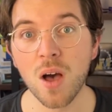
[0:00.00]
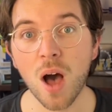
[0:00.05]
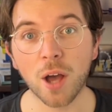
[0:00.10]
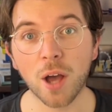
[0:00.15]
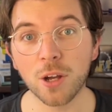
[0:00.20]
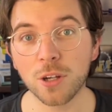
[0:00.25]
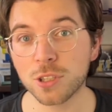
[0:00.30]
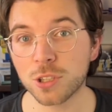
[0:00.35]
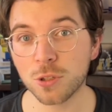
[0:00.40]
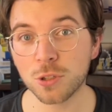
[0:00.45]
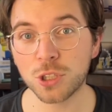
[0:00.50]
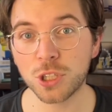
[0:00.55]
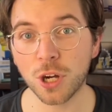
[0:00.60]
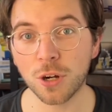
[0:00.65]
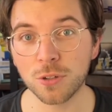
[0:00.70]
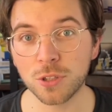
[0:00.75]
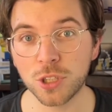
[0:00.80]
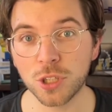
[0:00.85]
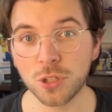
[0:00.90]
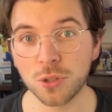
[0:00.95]
I also
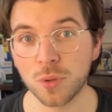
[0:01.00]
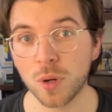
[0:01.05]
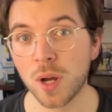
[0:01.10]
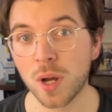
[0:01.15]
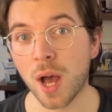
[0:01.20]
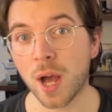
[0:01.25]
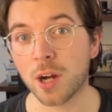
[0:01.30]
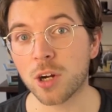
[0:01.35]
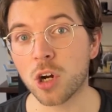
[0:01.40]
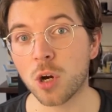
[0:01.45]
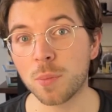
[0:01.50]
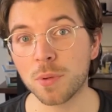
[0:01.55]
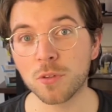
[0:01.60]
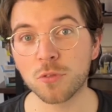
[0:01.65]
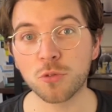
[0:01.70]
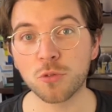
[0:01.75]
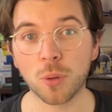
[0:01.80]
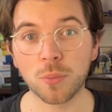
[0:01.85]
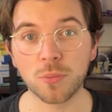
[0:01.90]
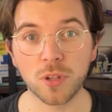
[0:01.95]
showed you a comment
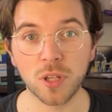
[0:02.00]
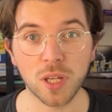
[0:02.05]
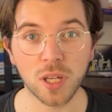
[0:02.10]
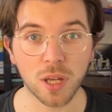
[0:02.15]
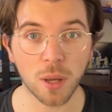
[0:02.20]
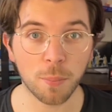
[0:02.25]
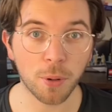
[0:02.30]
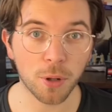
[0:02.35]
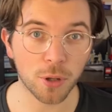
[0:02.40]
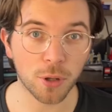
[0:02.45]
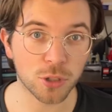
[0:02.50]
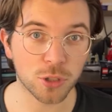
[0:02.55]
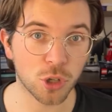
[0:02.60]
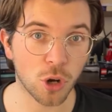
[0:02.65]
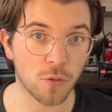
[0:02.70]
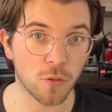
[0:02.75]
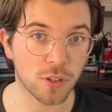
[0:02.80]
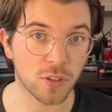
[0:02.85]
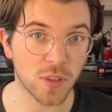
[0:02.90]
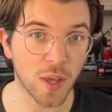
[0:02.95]
from the Apollo
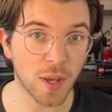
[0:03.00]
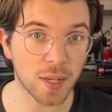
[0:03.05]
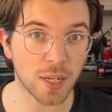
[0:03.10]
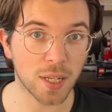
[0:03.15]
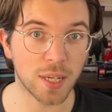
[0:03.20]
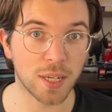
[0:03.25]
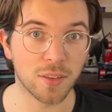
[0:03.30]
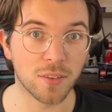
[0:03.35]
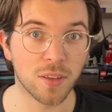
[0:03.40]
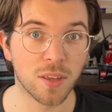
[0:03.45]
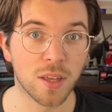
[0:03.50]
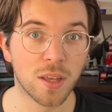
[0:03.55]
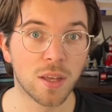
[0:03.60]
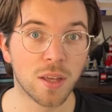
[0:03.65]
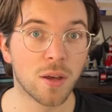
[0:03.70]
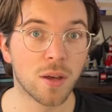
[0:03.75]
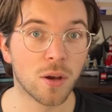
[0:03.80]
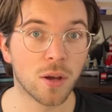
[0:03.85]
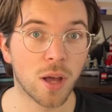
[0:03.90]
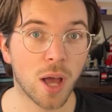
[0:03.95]
Server tech lead
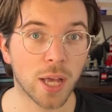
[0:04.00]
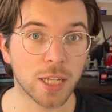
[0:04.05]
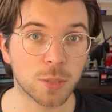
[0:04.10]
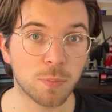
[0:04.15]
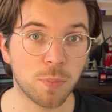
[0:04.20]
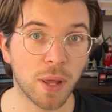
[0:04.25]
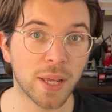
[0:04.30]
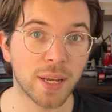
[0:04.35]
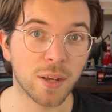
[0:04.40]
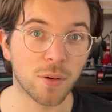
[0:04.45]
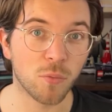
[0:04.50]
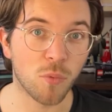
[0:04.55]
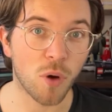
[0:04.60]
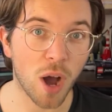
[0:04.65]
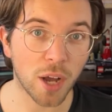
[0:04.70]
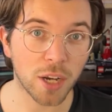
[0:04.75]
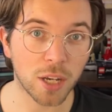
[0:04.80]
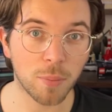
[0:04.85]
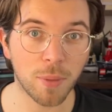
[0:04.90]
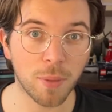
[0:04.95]
explaining
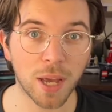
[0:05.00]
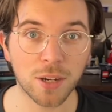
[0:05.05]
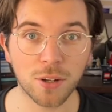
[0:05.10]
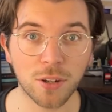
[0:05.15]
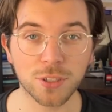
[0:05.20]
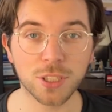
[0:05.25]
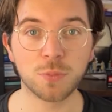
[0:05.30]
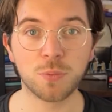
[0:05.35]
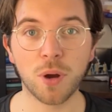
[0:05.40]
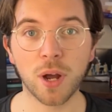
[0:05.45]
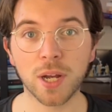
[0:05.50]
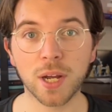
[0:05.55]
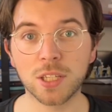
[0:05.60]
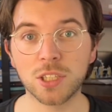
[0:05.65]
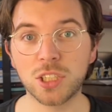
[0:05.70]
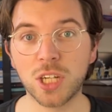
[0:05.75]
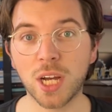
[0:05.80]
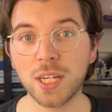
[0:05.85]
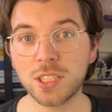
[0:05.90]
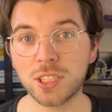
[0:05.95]
why they made all these
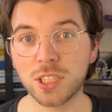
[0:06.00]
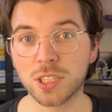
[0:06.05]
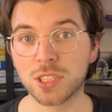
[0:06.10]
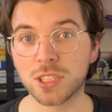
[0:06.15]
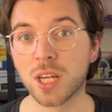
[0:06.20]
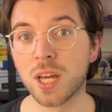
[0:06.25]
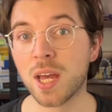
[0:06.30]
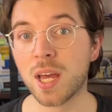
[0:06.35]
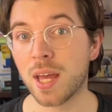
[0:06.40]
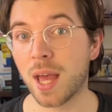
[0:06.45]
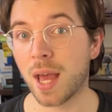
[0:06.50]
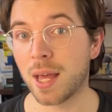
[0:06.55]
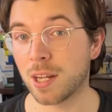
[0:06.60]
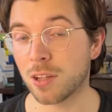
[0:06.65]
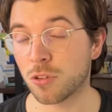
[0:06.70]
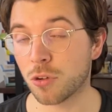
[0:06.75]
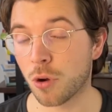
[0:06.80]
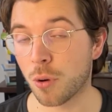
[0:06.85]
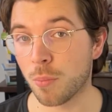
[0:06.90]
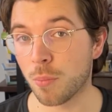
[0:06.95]
breaking changes and
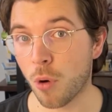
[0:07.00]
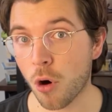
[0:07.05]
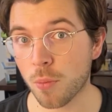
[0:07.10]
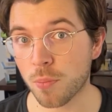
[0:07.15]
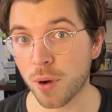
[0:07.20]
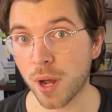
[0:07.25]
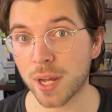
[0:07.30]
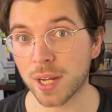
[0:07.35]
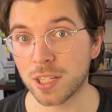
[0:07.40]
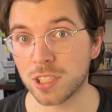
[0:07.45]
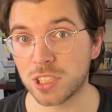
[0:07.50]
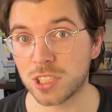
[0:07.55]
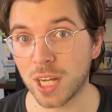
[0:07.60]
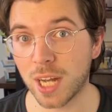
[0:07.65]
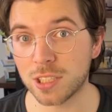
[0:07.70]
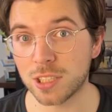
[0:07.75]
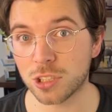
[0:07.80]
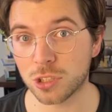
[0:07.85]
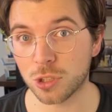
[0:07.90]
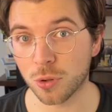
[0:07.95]
that there are more breaking
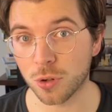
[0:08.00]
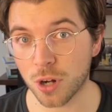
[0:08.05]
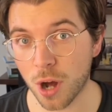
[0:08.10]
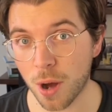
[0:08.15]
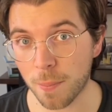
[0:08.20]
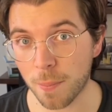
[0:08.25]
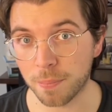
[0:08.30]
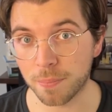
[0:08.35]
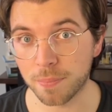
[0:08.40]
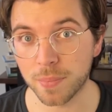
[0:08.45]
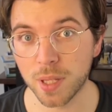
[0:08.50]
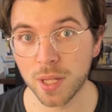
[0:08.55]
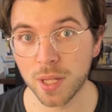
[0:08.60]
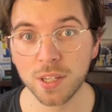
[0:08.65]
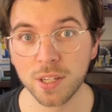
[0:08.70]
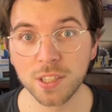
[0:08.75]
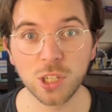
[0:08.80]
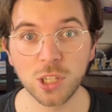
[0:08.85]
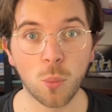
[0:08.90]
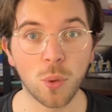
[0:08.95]
changes to come.
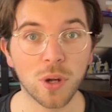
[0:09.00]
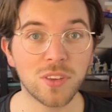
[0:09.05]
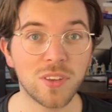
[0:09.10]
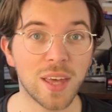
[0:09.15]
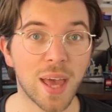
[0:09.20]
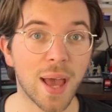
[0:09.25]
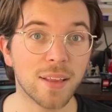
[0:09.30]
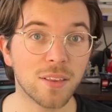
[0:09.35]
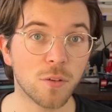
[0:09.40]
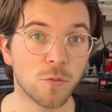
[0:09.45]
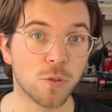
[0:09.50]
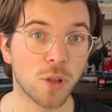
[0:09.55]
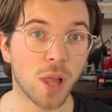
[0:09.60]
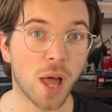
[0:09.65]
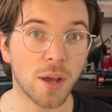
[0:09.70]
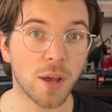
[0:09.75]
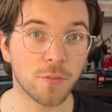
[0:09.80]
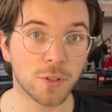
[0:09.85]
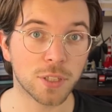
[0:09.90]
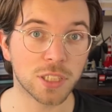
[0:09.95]
So with the end of
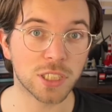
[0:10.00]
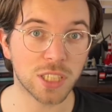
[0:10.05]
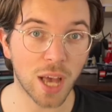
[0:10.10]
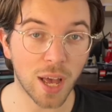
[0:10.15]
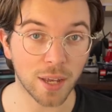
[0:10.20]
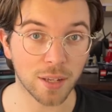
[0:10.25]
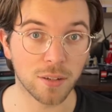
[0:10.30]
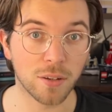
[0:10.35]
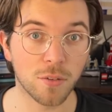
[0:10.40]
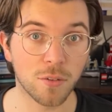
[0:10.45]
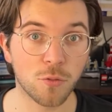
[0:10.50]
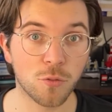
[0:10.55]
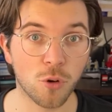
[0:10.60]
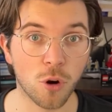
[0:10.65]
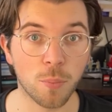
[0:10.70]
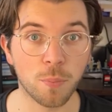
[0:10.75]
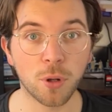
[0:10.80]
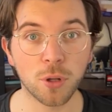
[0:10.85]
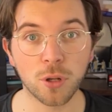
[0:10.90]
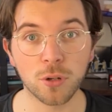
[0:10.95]
life in sight for
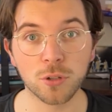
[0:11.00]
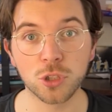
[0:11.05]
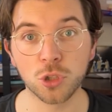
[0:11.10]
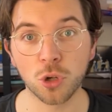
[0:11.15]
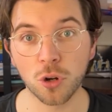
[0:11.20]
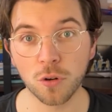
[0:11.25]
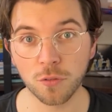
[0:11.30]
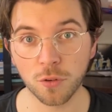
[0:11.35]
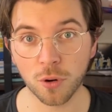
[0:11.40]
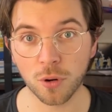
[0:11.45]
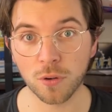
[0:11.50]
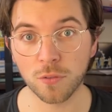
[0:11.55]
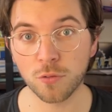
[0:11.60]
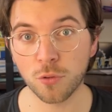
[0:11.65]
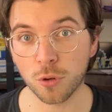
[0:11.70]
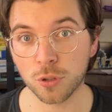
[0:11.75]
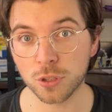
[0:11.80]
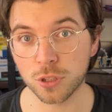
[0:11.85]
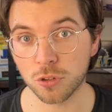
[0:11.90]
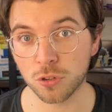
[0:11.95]
Apollo Server
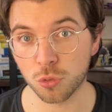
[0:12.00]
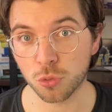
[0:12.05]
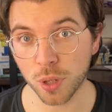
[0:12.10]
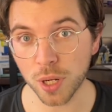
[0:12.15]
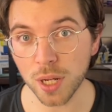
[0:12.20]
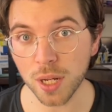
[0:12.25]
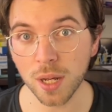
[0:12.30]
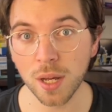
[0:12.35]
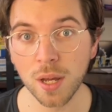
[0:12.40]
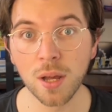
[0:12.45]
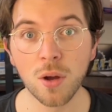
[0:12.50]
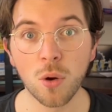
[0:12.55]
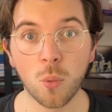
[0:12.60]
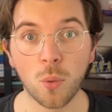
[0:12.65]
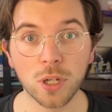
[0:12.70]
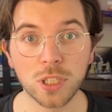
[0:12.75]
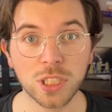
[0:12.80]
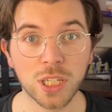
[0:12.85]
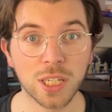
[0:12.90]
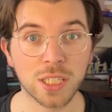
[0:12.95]
version 3,
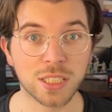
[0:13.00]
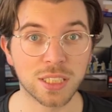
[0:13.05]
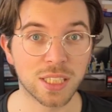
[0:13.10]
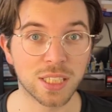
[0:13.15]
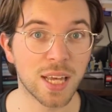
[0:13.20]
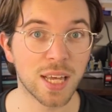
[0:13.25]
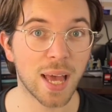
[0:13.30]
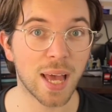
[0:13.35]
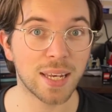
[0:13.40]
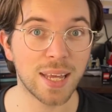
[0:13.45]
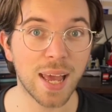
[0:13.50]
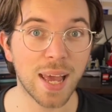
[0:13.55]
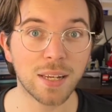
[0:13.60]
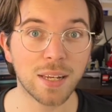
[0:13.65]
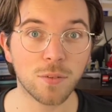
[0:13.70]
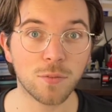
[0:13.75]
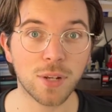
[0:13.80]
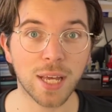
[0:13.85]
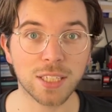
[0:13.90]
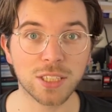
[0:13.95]
which is at the end
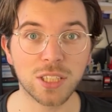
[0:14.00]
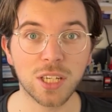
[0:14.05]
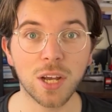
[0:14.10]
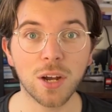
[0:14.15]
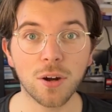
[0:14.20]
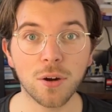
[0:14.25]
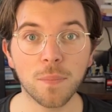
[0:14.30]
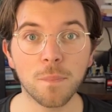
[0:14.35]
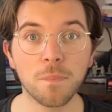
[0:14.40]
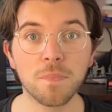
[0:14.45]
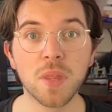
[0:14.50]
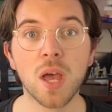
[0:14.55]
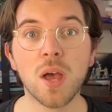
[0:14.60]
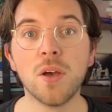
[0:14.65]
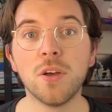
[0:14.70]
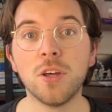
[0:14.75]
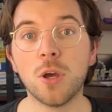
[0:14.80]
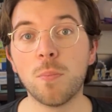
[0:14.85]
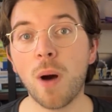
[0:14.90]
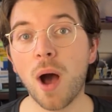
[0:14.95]
of next year,
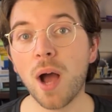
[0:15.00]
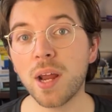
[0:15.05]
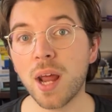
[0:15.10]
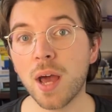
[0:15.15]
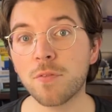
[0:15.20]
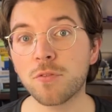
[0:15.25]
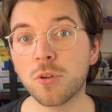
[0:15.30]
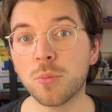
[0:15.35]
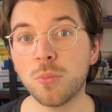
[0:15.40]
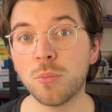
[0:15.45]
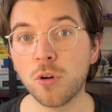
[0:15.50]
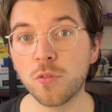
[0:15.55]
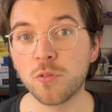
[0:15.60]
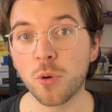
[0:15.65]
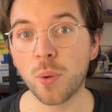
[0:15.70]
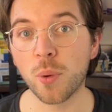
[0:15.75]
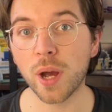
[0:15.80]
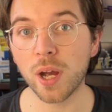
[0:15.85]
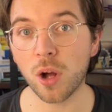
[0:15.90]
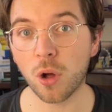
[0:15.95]
you might have to move
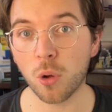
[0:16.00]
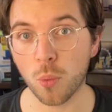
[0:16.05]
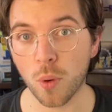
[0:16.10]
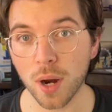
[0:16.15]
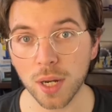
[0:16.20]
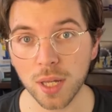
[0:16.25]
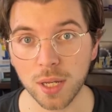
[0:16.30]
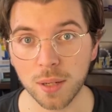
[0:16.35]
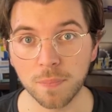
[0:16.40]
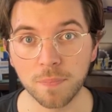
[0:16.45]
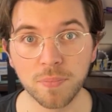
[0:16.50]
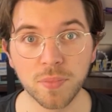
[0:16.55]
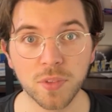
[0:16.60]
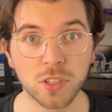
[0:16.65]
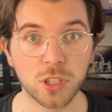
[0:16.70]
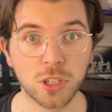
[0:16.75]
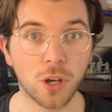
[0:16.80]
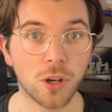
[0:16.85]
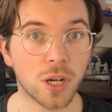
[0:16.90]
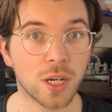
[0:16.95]
away already.
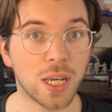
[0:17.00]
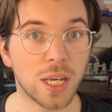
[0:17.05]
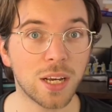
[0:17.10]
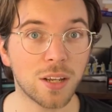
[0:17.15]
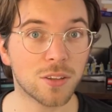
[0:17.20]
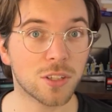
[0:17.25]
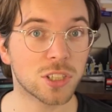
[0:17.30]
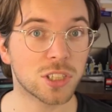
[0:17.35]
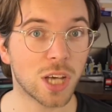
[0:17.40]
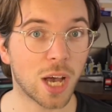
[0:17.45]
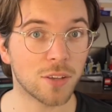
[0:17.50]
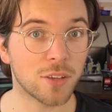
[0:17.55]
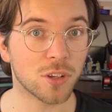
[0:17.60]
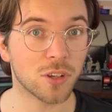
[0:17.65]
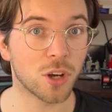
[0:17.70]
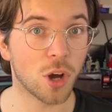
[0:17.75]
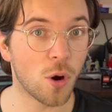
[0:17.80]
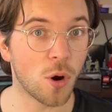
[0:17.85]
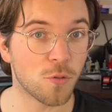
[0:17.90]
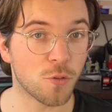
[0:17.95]
So you can either decide to
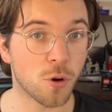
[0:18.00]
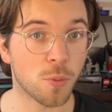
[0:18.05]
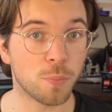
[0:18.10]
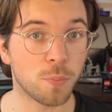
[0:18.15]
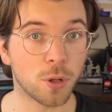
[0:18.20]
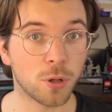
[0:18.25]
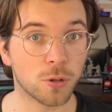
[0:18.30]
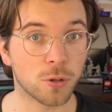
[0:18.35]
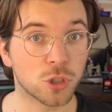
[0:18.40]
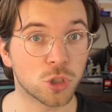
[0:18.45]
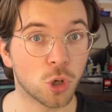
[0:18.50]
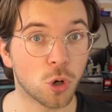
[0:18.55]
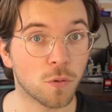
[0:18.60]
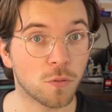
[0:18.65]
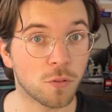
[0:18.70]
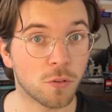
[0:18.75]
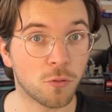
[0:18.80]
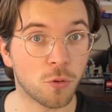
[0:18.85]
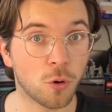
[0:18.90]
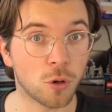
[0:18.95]
go for Apollo
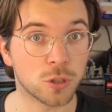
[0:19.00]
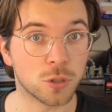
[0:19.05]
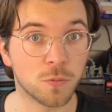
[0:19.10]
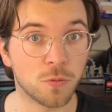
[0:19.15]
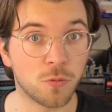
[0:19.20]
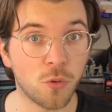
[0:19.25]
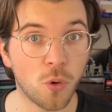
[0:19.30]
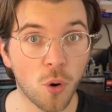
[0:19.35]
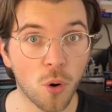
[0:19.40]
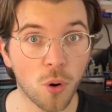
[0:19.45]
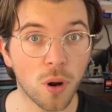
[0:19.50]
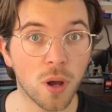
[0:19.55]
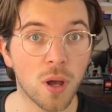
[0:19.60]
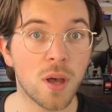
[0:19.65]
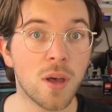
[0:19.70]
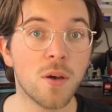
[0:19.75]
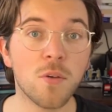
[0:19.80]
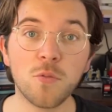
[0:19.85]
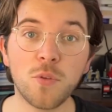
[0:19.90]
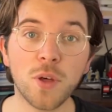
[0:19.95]
Server version 4,
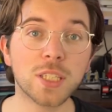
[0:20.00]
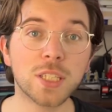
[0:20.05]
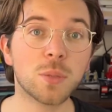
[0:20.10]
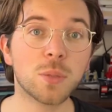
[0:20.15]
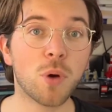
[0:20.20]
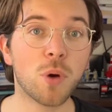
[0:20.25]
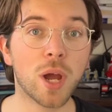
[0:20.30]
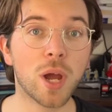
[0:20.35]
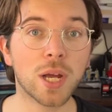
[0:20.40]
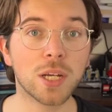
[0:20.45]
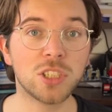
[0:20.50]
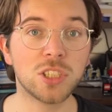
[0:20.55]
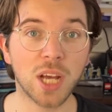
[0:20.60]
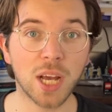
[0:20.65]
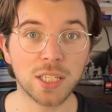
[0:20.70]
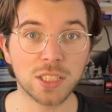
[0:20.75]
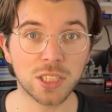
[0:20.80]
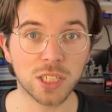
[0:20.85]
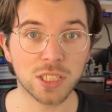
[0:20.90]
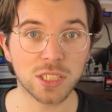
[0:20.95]
fix the breaking
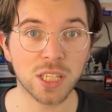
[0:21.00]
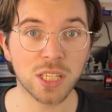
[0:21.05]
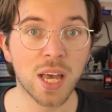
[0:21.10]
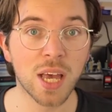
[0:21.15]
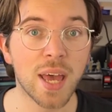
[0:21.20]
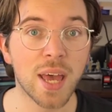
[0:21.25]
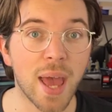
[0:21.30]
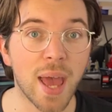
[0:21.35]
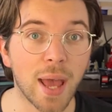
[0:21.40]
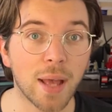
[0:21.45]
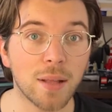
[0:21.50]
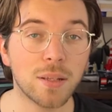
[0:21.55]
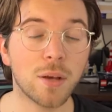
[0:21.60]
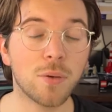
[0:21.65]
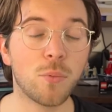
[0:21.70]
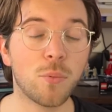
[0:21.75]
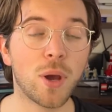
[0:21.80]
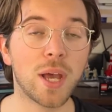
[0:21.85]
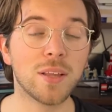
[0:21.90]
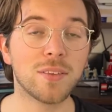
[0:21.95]
changes, and
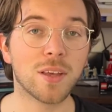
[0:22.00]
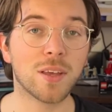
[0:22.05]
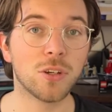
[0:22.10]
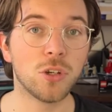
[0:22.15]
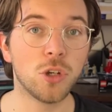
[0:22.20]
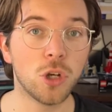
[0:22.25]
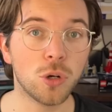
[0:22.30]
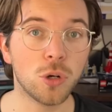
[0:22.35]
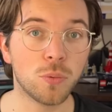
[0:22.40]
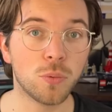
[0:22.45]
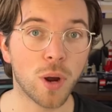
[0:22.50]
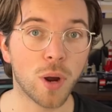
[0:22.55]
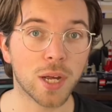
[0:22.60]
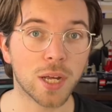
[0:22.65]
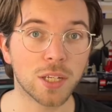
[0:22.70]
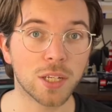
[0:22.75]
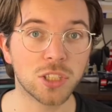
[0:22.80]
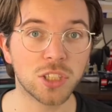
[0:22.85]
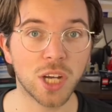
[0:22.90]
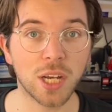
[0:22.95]
await a new
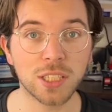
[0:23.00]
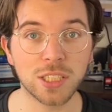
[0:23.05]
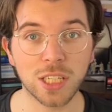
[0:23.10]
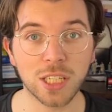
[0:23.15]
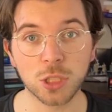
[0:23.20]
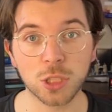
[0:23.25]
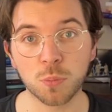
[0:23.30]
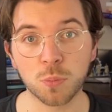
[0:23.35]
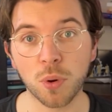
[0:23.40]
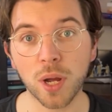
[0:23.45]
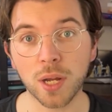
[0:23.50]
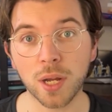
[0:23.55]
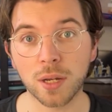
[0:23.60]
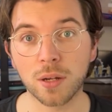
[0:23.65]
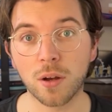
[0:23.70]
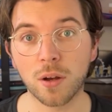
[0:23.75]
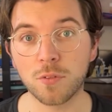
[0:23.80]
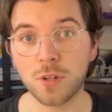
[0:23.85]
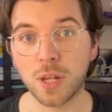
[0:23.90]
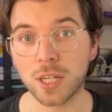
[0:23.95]
breaking change in spring
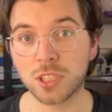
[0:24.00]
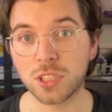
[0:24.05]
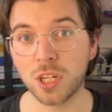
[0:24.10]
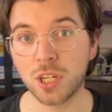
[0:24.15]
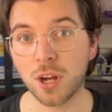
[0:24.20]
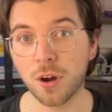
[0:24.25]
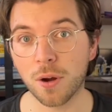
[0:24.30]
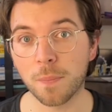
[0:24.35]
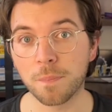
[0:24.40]
of next year.